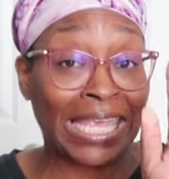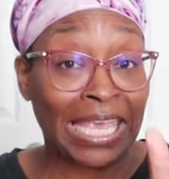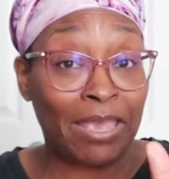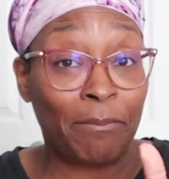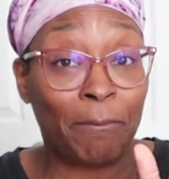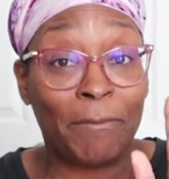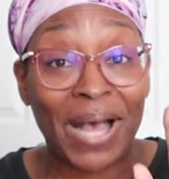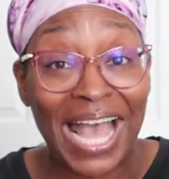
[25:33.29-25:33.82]

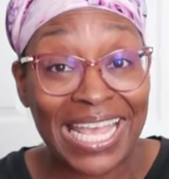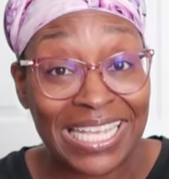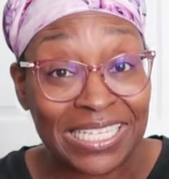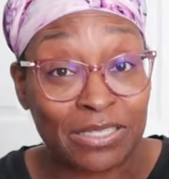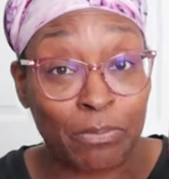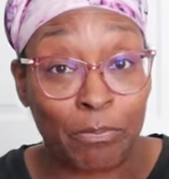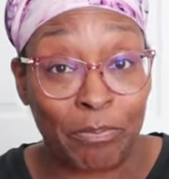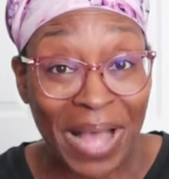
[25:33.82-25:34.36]
get
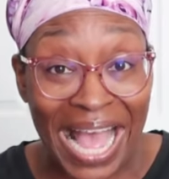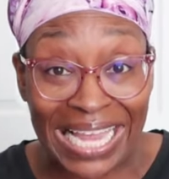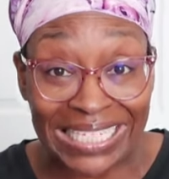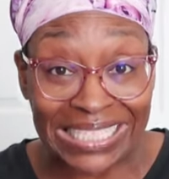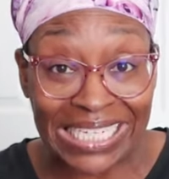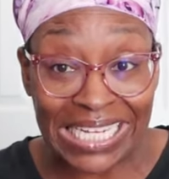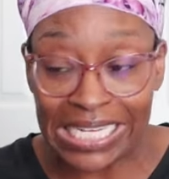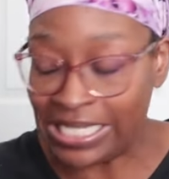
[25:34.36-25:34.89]
bias
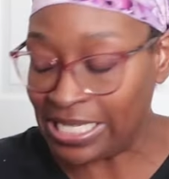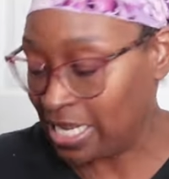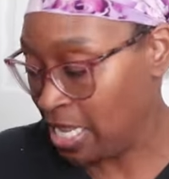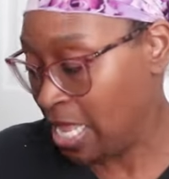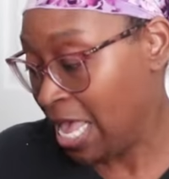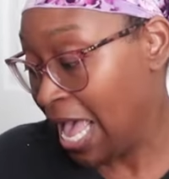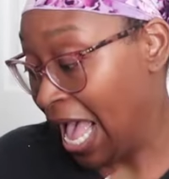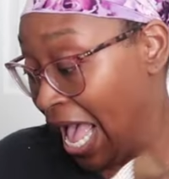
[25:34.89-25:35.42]
binding
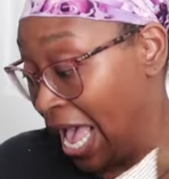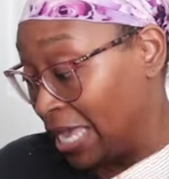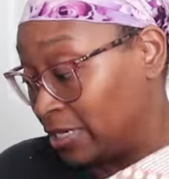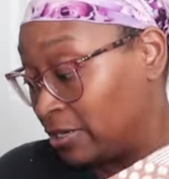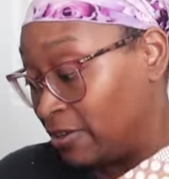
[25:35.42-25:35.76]
out